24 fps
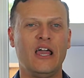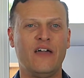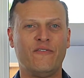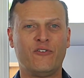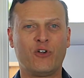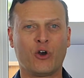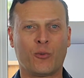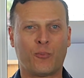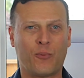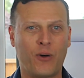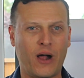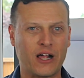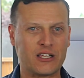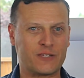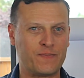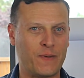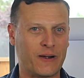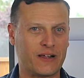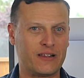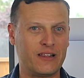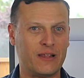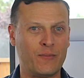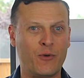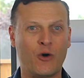if you're
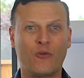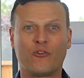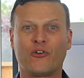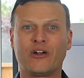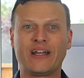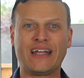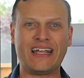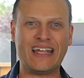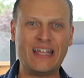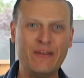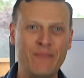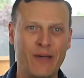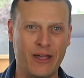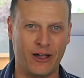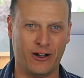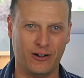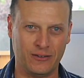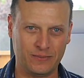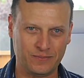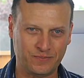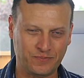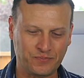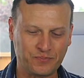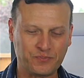prospecting them over
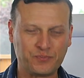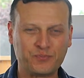email